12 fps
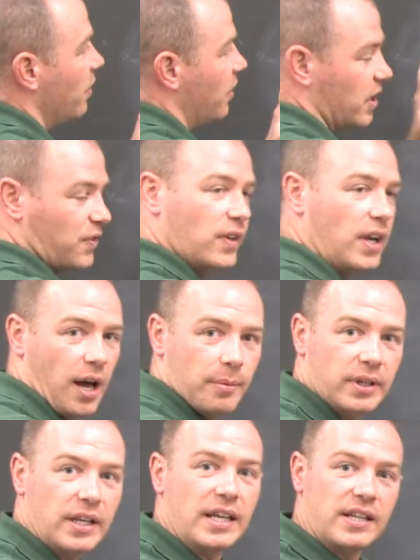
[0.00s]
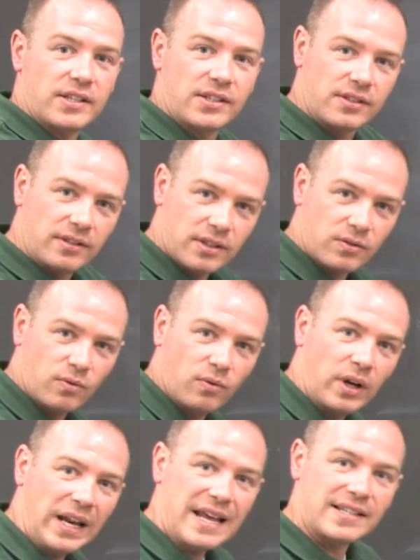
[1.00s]
phenomena is
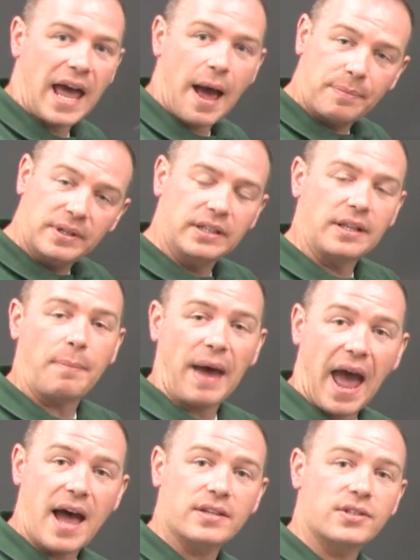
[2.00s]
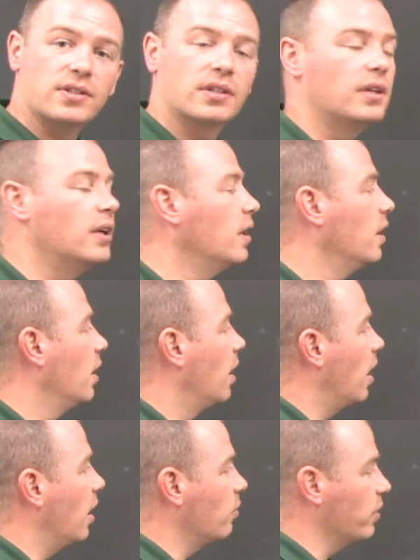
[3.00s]
what has happened in the past
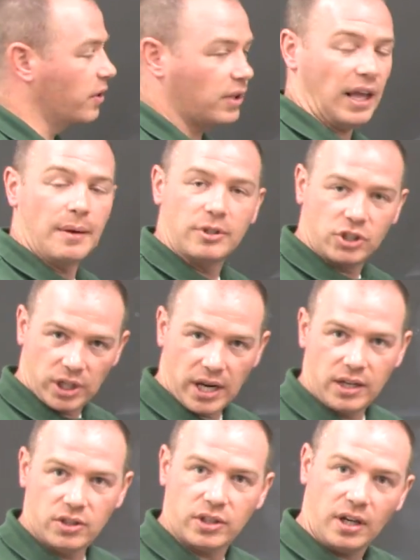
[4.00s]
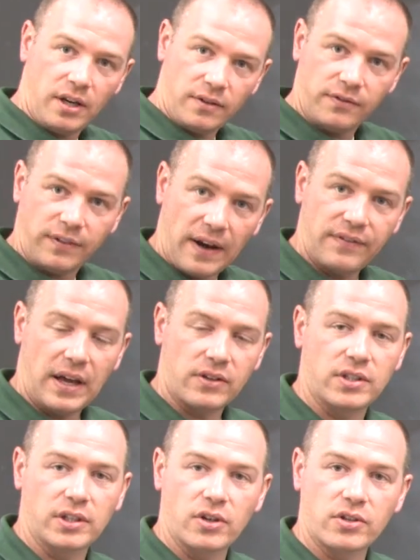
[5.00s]
with climate change
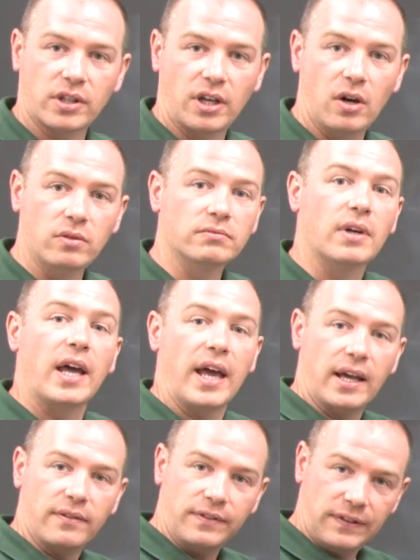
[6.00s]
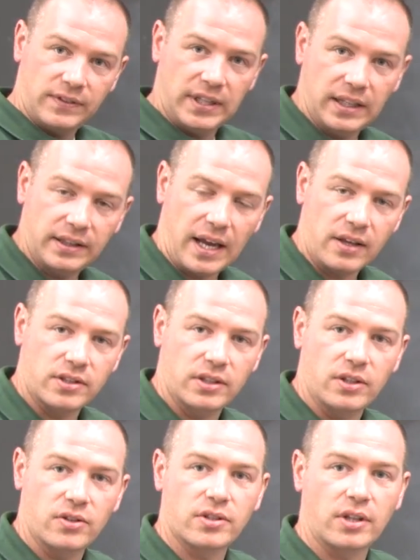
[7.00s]
5,000 years ago and
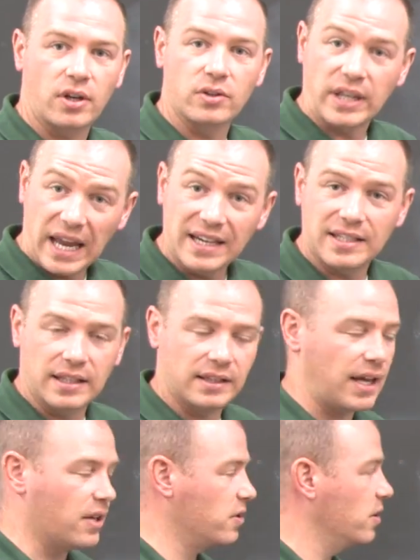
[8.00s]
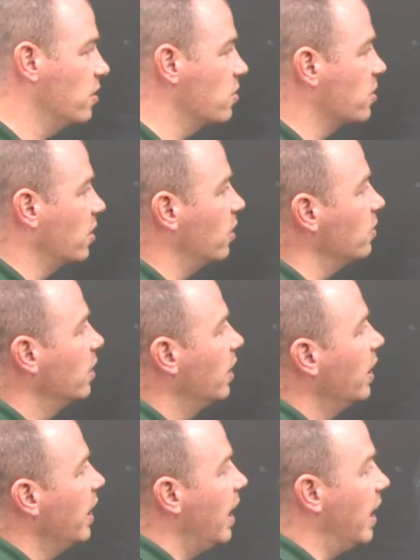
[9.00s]
15,000 years ago to 18,000 years ago.
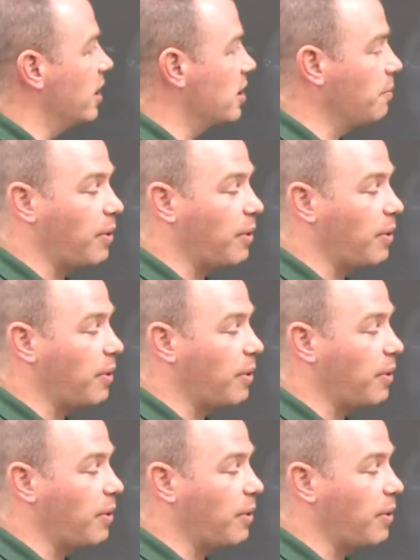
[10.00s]
And there's a